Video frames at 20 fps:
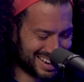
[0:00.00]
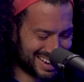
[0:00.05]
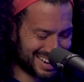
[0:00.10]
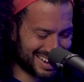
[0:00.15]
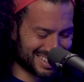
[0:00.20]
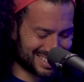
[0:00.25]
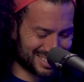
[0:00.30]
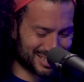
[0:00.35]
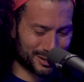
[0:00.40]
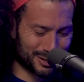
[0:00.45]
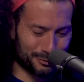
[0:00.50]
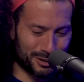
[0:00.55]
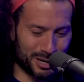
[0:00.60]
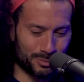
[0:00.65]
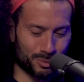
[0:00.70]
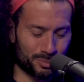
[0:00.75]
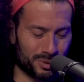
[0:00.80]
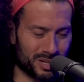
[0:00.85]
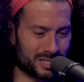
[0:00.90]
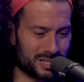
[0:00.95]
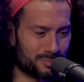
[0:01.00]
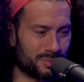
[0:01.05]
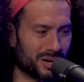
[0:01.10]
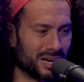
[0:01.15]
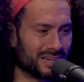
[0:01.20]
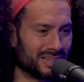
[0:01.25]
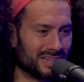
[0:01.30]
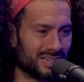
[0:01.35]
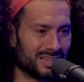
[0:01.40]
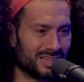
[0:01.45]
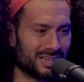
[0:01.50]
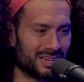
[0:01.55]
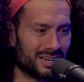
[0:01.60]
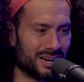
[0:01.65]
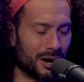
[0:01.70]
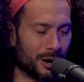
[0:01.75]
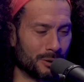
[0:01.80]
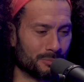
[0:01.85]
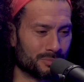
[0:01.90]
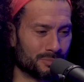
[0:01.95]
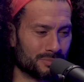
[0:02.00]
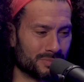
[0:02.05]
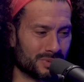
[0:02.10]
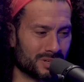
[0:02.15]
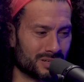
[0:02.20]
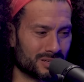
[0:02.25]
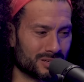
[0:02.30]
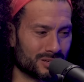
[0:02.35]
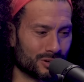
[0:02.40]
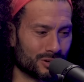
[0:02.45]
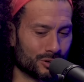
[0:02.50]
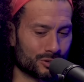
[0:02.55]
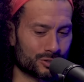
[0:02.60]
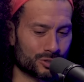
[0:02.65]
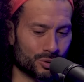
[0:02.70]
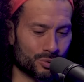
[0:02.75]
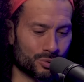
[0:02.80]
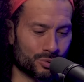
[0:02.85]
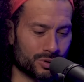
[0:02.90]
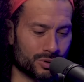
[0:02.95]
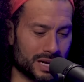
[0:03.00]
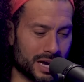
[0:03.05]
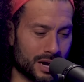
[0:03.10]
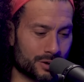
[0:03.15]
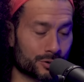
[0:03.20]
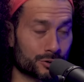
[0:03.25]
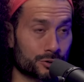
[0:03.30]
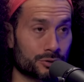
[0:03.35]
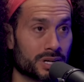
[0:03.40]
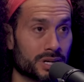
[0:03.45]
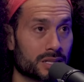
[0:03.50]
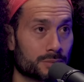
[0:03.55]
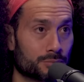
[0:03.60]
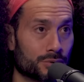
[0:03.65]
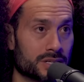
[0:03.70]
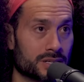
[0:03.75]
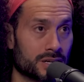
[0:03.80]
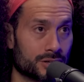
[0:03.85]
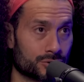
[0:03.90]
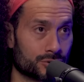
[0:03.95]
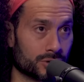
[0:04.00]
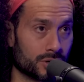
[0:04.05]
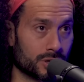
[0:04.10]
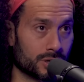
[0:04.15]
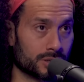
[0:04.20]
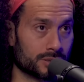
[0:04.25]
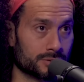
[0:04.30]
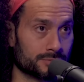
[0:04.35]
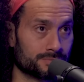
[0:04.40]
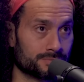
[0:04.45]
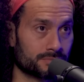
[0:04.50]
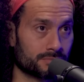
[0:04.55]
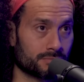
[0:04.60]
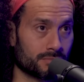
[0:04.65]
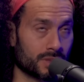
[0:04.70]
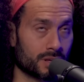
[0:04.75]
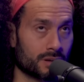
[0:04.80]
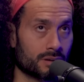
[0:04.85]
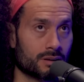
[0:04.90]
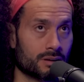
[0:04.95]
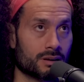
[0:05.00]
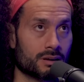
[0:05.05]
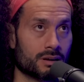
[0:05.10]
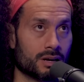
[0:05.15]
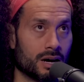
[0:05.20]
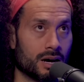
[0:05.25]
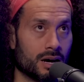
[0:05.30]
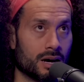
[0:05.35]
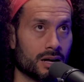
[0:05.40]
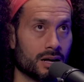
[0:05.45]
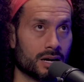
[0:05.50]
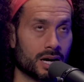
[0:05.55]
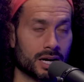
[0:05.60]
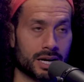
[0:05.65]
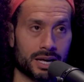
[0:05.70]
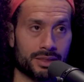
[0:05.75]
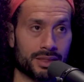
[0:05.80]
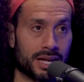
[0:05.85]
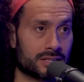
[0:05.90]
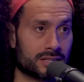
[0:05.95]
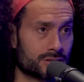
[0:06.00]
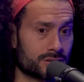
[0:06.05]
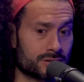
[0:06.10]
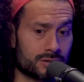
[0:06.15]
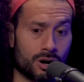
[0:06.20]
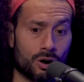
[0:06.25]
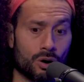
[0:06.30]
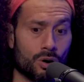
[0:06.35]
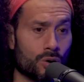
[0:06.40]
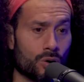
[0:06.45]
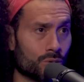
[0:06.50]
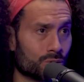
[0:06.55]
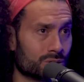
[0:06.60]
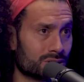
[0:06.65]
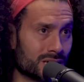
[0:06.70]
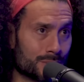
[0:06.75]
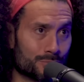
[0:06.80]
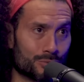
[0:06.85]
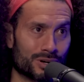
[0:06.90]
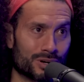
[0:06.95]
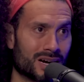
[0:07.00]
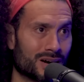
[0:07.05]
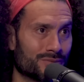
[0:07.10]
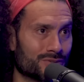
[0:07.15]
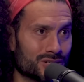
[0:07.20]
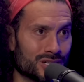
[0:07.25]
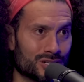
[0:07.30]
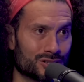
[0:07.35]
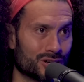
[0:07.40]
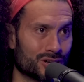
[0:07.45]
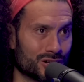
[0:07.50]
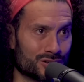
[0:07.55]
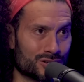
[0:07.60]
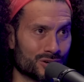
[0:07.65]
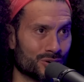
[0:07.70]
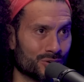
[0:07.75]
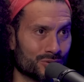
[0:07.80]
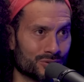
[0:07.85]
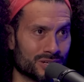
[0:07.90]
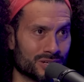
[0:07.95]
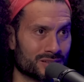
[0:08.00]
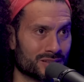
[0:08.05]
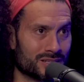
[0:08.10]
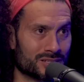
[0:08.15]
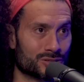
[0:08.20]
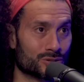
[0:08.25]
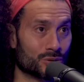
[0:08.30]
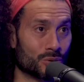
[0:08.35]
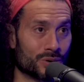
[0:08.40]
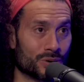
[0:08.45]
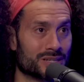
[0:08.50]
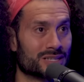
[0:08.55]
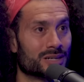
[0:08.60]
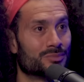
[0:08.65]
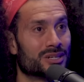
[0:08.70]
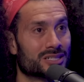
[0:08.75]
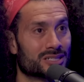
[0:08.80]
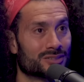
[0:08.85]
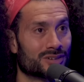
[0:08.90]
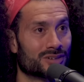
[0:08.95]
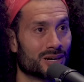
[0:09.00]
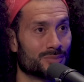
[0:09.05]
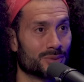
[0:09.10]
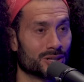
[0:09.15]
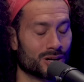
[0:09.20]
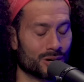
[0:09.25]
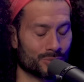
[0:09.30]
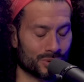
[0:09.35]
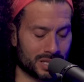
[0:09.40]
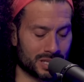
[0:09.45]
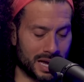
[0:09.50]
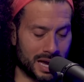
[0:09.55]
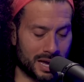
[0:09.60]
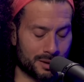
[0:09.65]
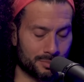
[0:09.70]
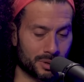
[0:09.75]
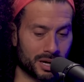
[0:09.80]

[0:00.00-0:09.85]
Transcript: It's an incredible place. But so now you're training the Presidential Guard. Again, that's a whole separate conversation on its own, the stories that must have come along with that.